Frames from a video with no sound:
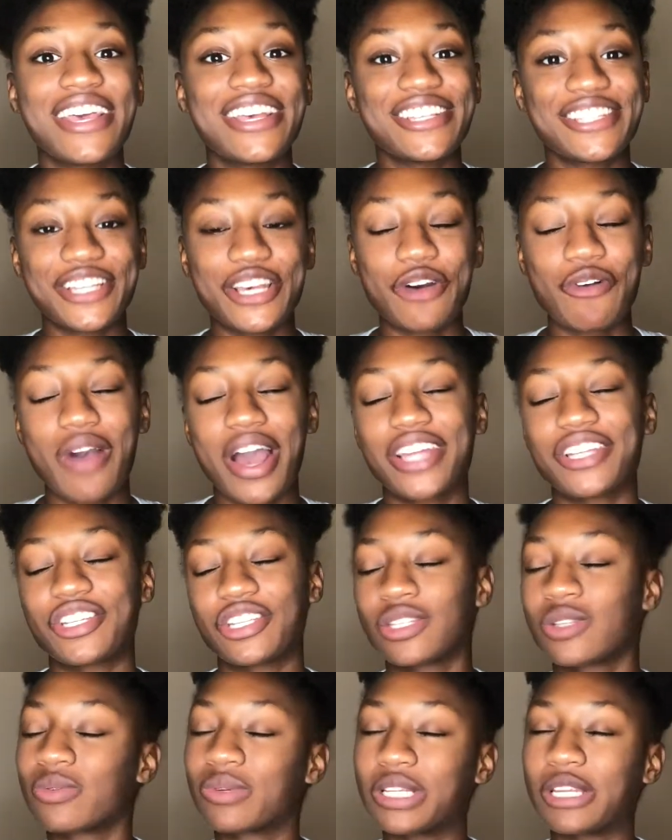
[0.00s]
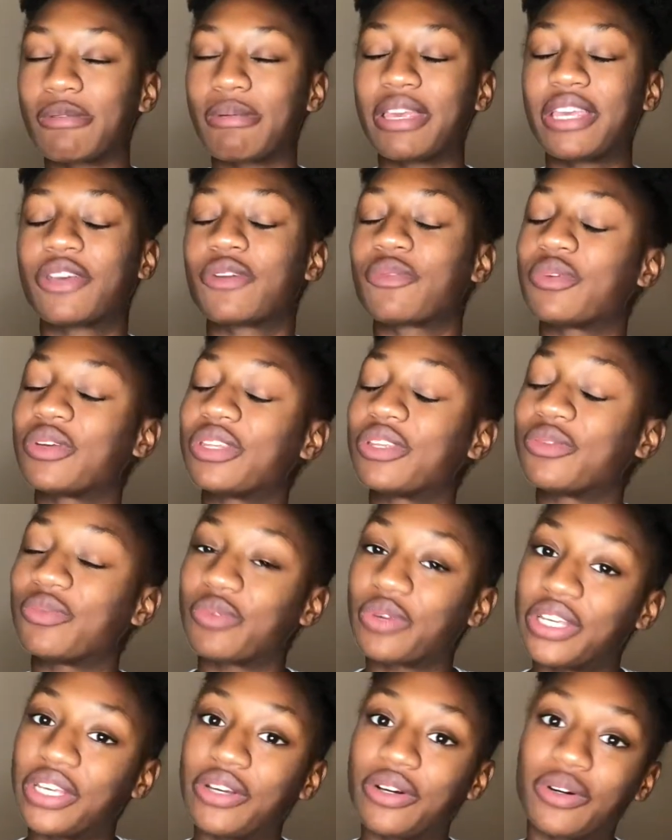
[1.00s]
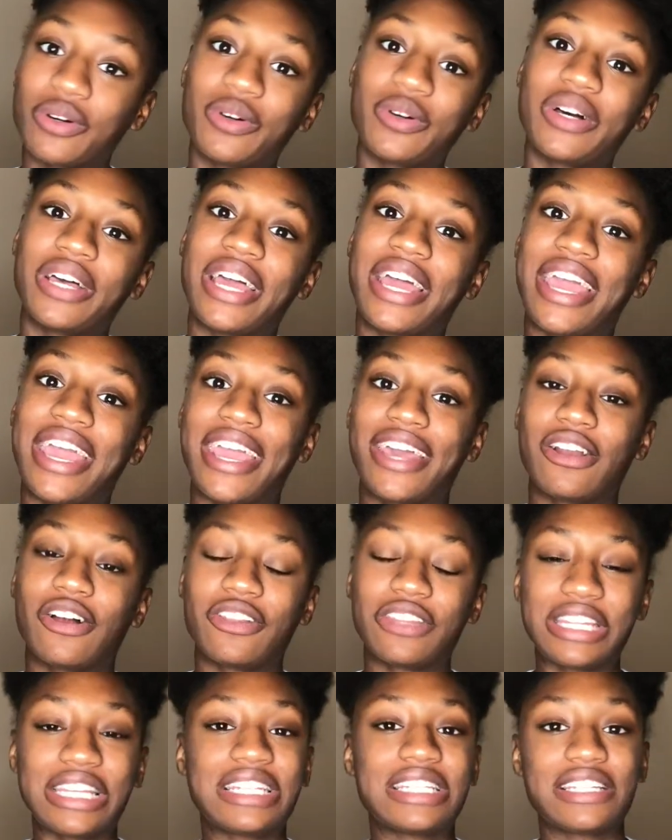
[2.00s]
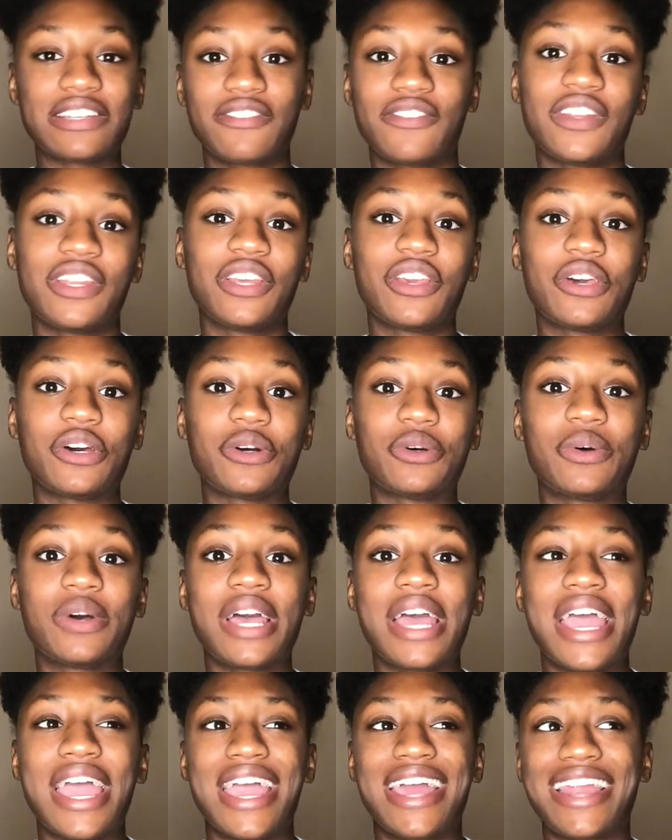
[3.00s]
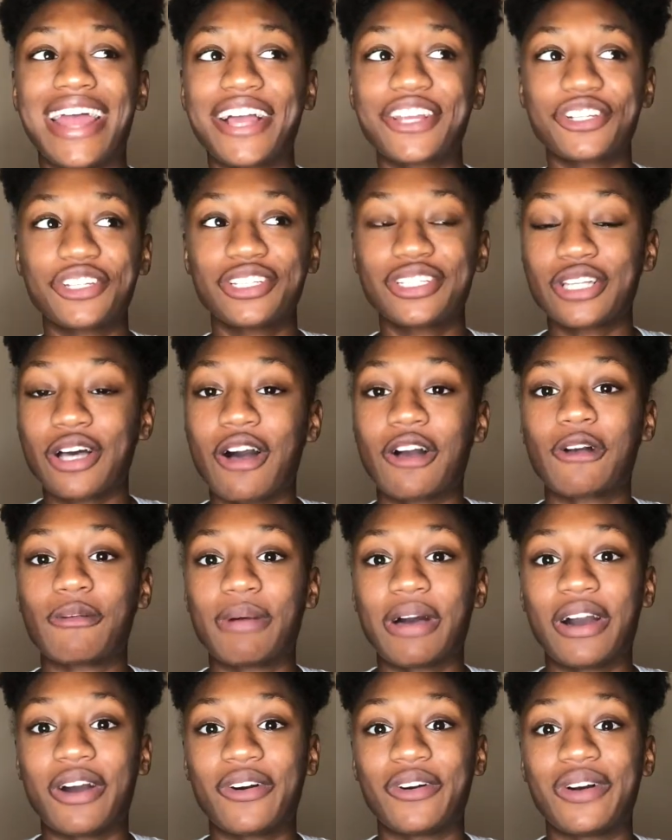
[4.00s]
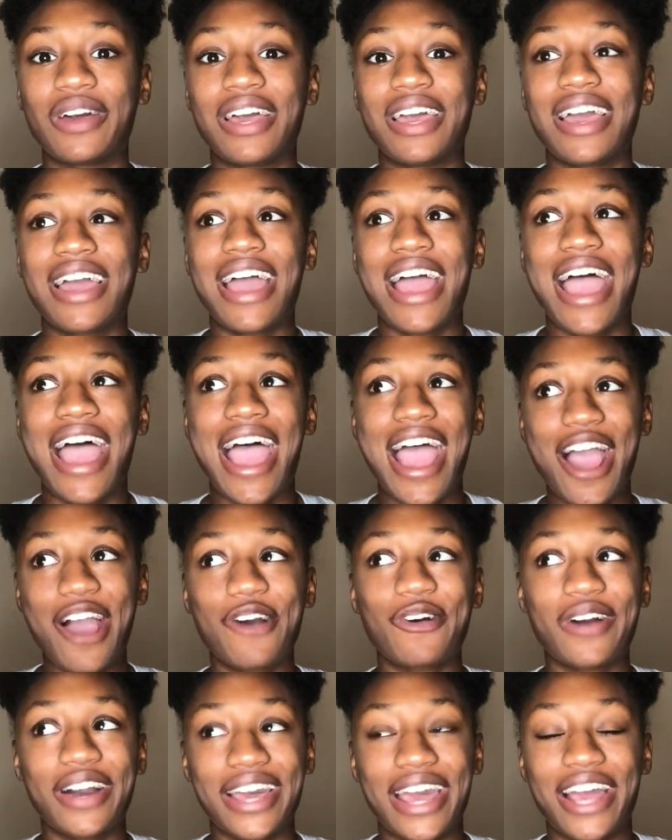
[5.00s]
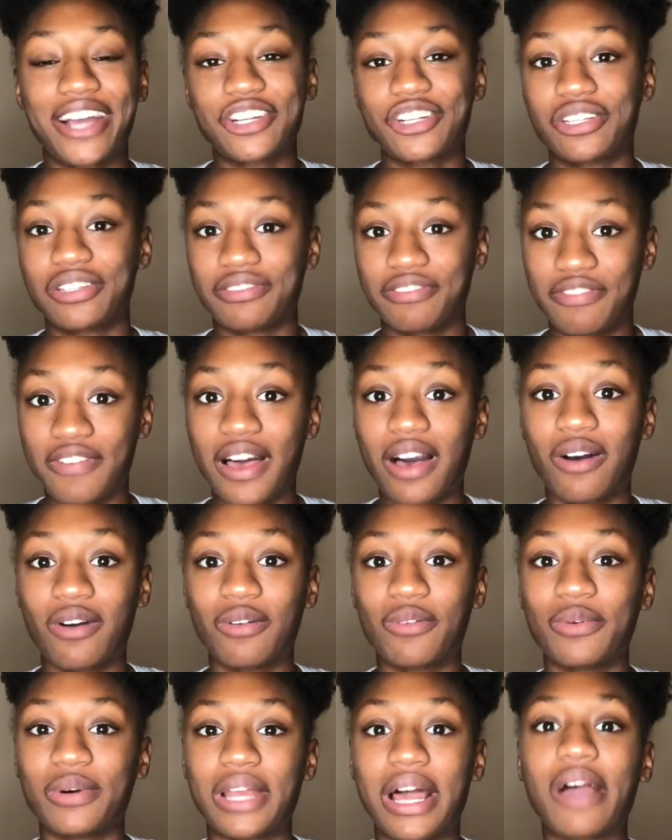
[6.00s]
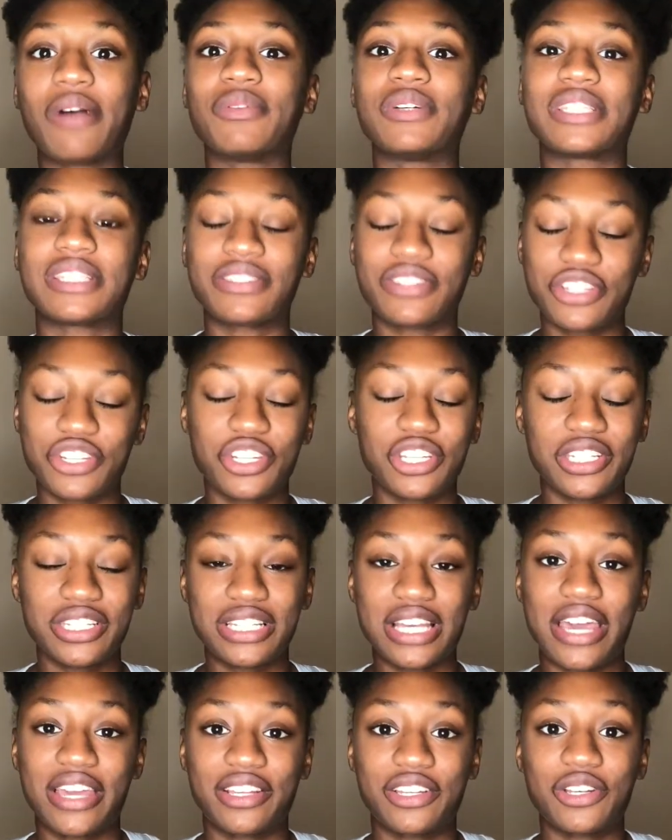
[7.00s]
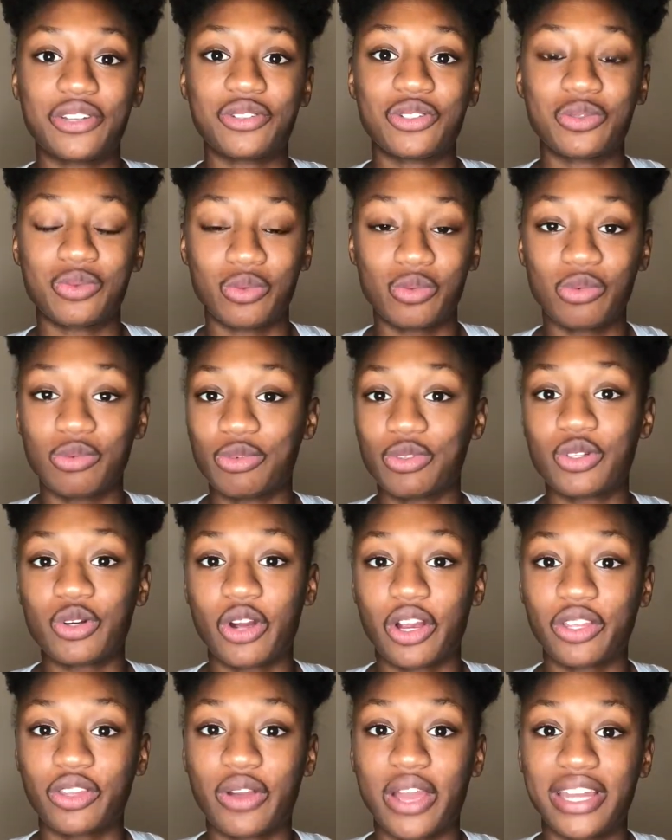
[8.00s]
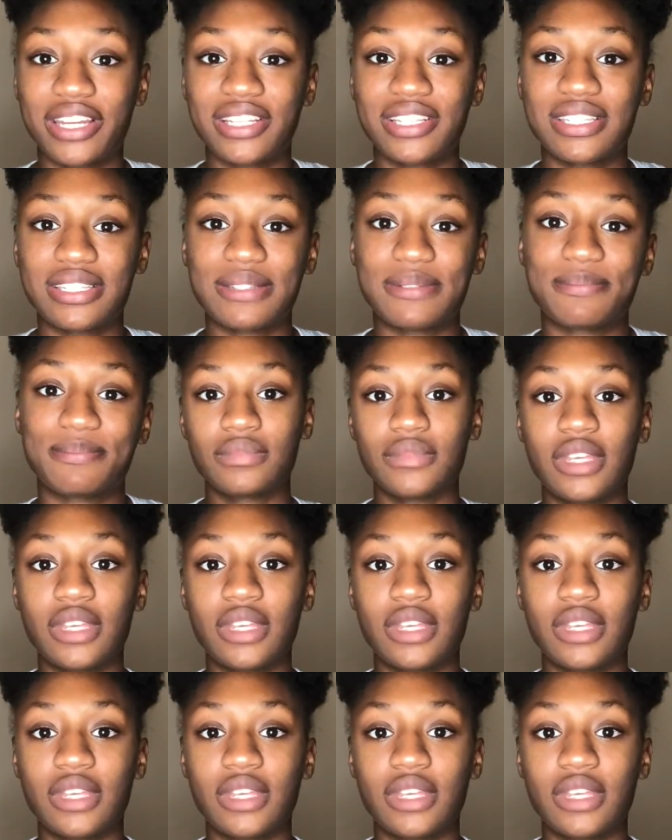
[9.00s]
So I just wanted to make a really real and authentic video and actually talk about how I actually felt when I was initially diagnosed with rheumatoid arthritis.